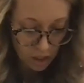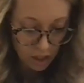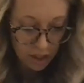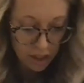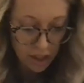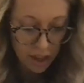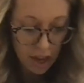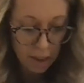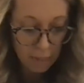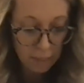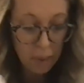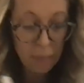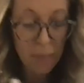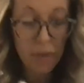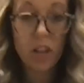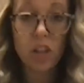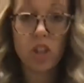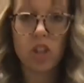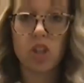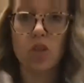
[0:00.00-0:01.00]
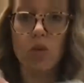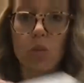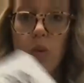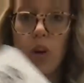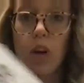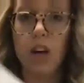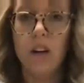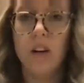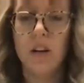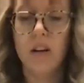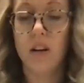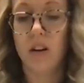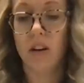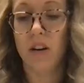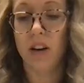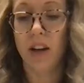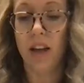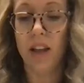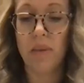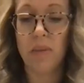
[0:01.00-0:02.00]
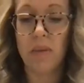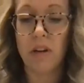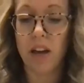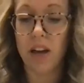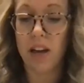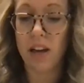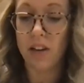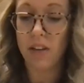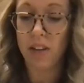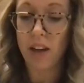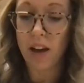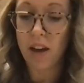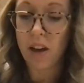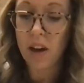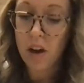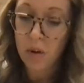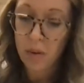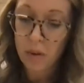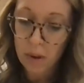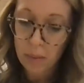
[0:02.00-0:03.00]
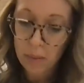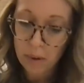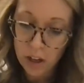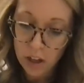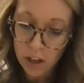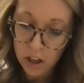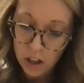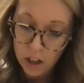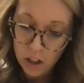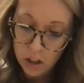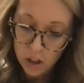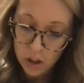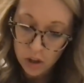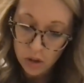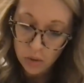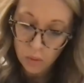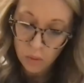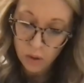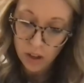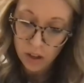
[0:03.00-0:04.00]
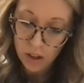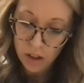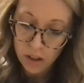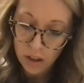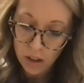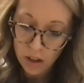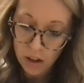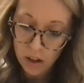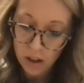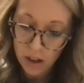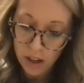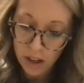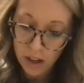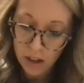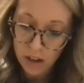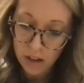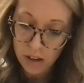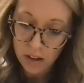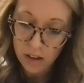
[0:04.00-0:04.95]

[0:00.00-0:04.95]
Yeah, I'm going to put a schwa on it. Let me go ahead and do that. We're going to put a schwa on it.